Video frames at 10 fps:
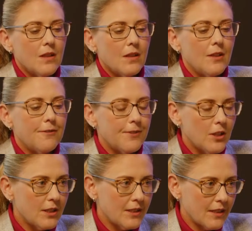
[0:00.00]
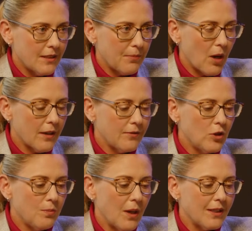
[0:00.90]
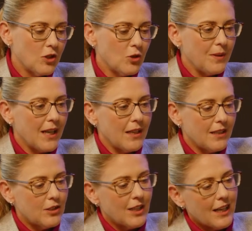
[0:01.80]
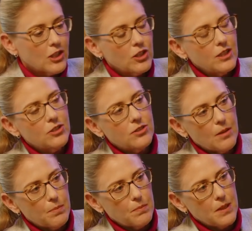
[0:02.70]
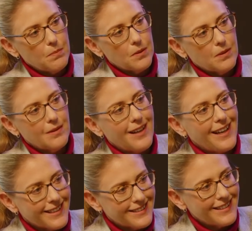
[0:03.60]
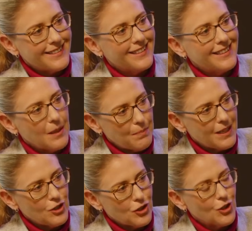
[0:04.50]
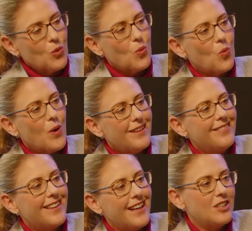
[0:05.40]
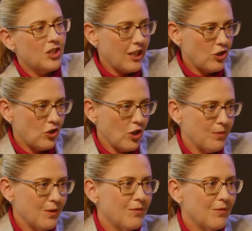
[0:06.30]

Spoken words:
The first part of two-pot is to actually stop people accessing their pension when they change jobs.